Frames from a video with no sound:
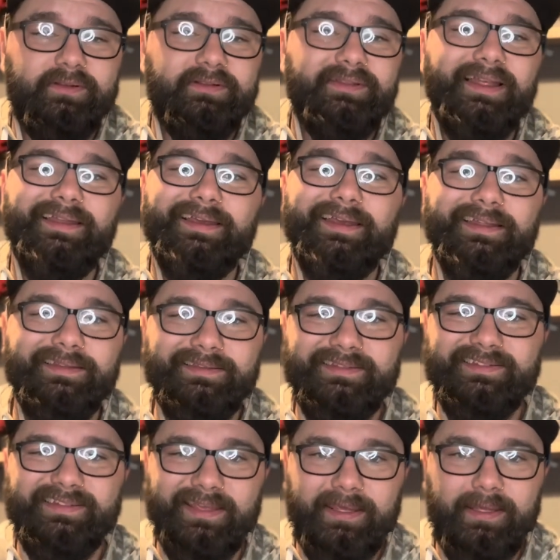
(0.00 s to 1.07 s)
let it get
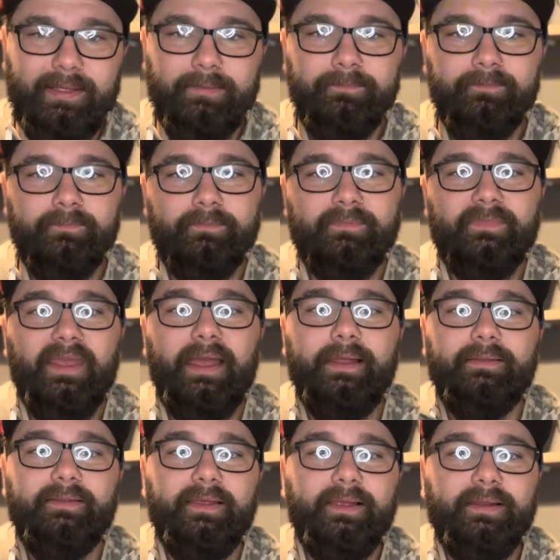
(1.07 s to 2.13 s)
sticky,
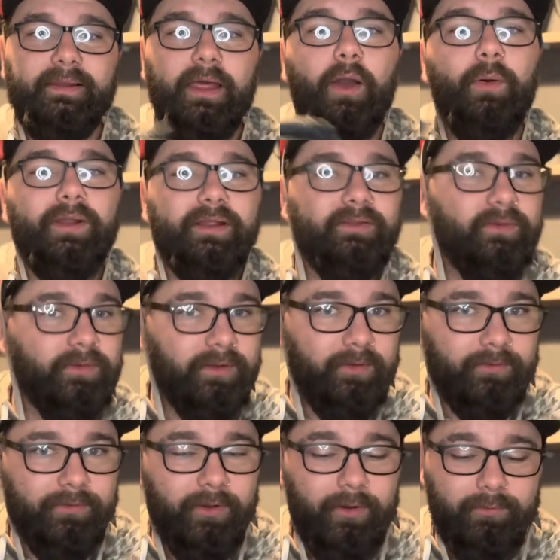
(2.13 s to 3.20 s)
and then go in and do
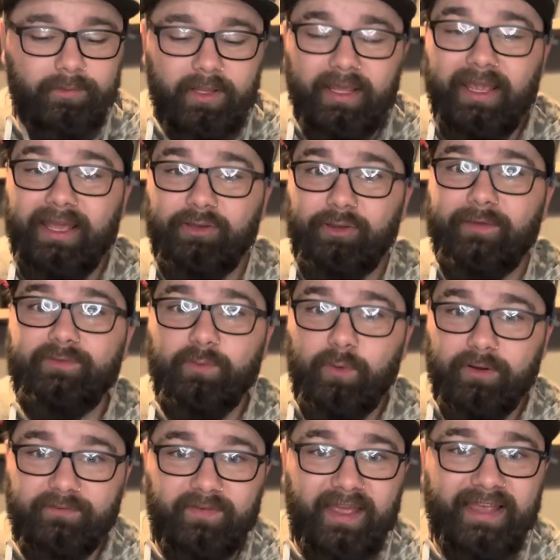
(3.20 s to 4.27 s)
another coat. And you have to
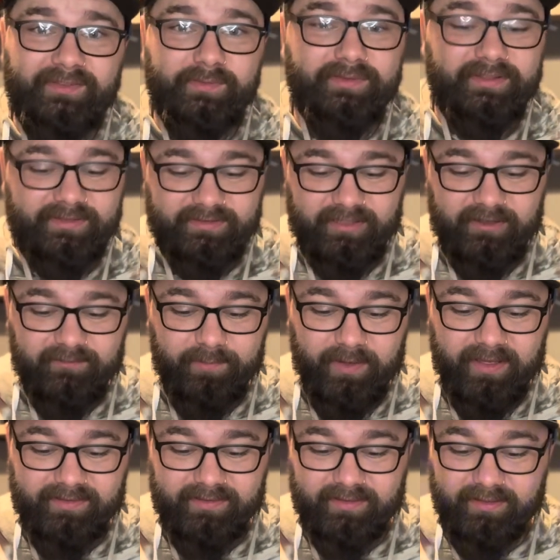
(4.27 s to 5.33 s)
work fast with this stuff,
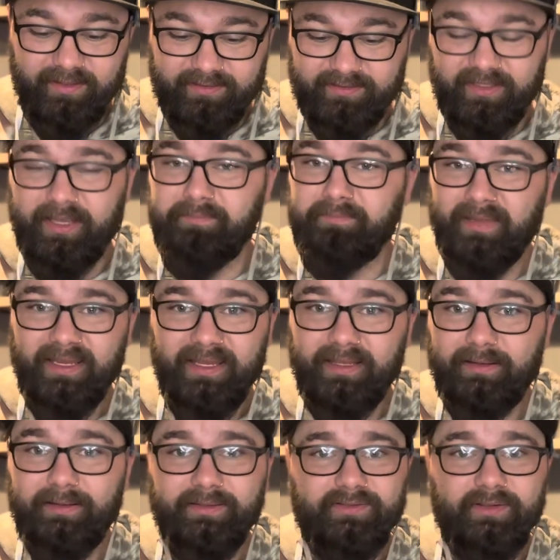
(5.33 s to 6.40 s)
because it does
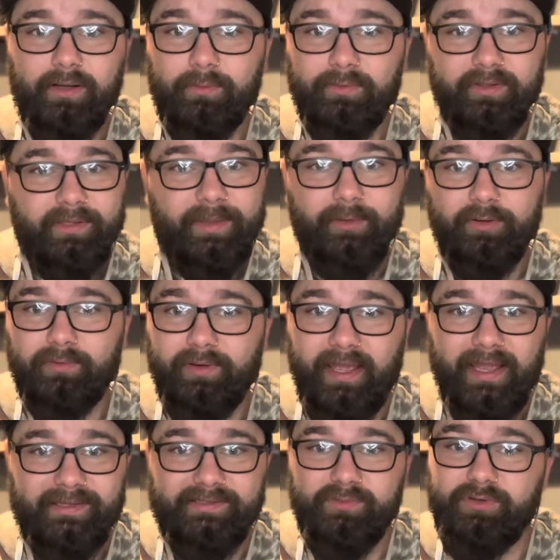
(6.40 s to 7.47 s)
immediately start with a chemical
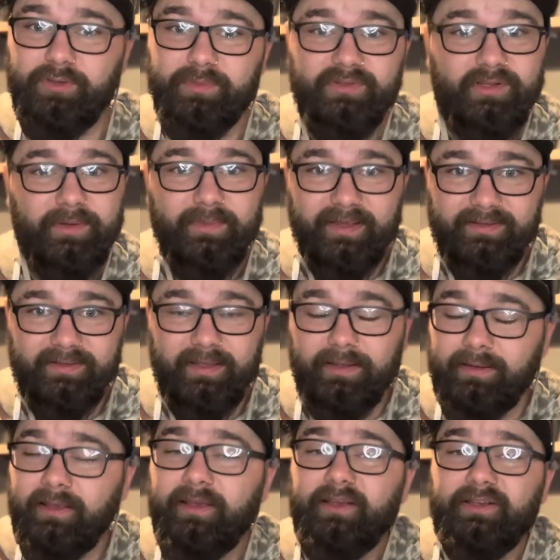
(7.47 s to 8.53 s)
reaction when you start mixing
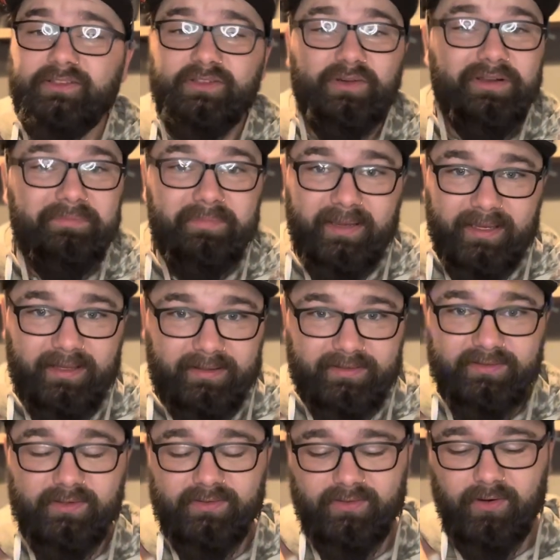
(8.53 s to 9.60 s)
it. So it immediately starts